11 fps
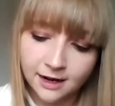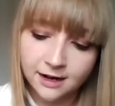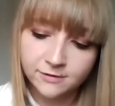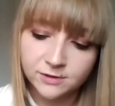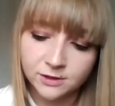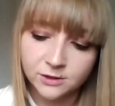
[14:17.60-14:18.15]
I
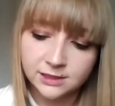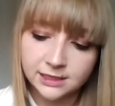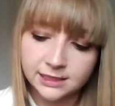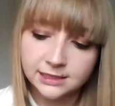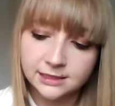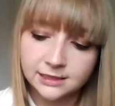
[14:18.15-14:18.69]
have
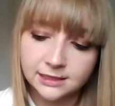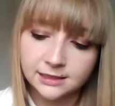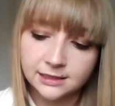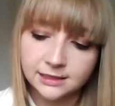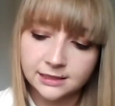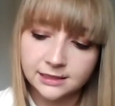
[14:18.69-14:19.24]
noticed
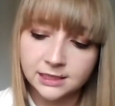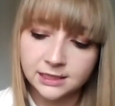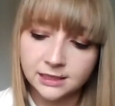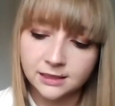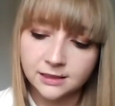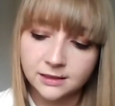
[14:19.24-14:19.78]
the
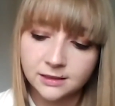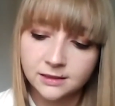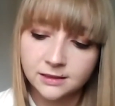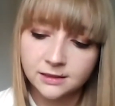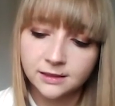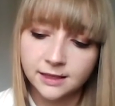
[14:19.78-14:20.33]
community,
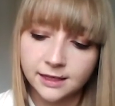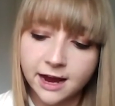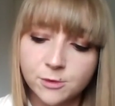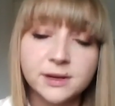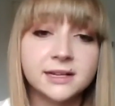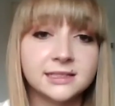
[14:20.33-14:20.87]
like
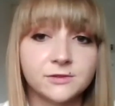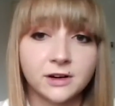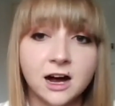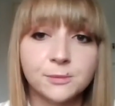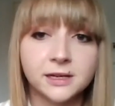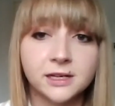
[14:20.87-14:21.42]
everybody is up for
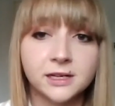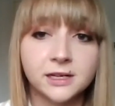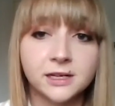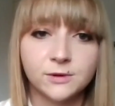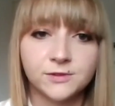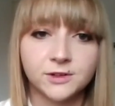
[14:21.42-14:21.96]
helping each other.
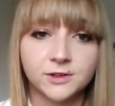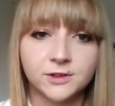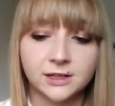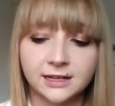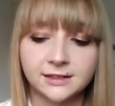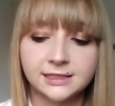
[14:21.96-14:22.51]
I think we've
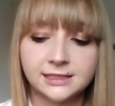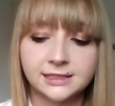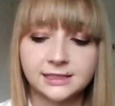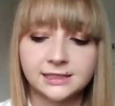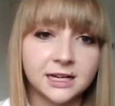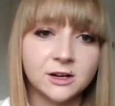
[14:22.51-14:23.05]
all kind of
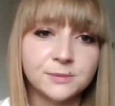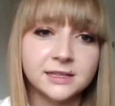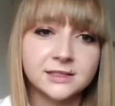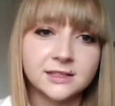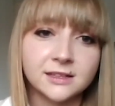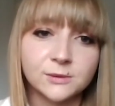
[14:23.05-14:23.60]
stepped up to
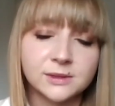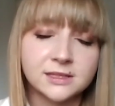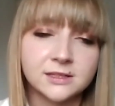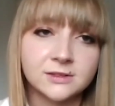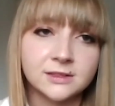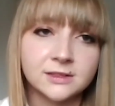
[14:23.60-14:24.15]
help each other,
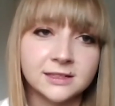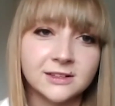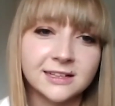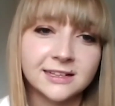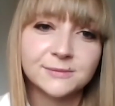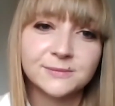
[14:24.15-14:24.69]
which is really
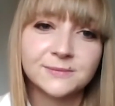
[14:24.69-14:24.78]
great.